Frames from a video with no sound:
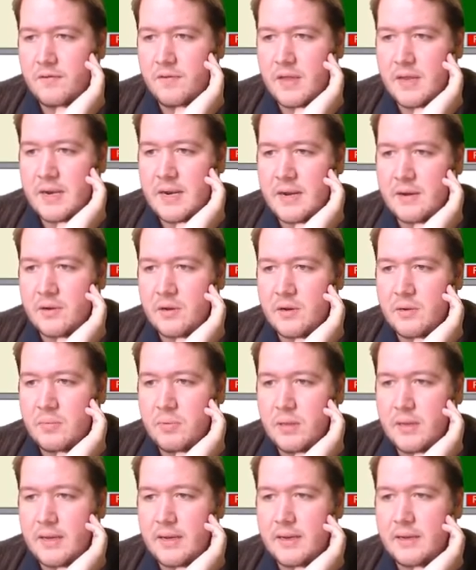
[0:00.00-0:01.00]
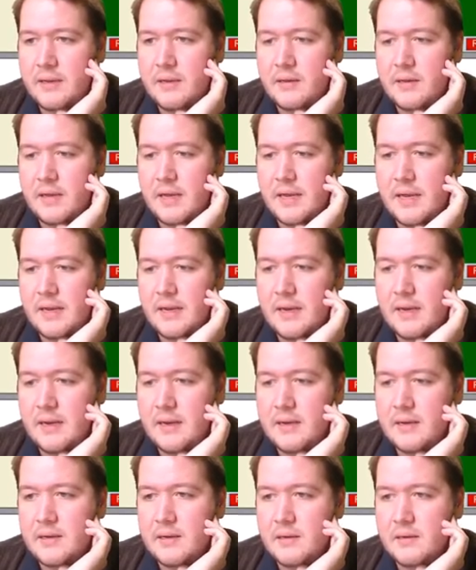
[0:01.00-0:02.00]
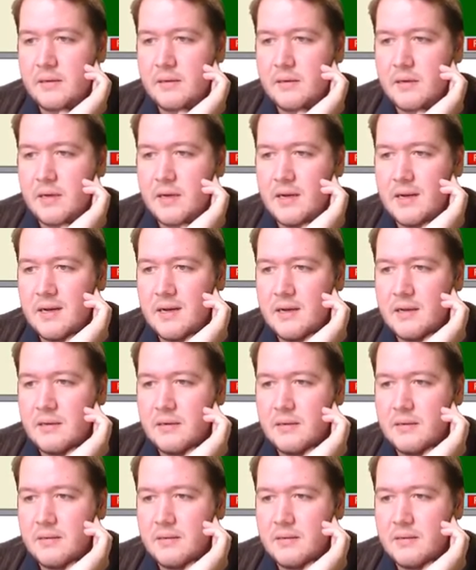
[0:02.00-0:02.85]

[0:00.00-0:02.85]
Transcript: They're now going to play a, a uh, heart.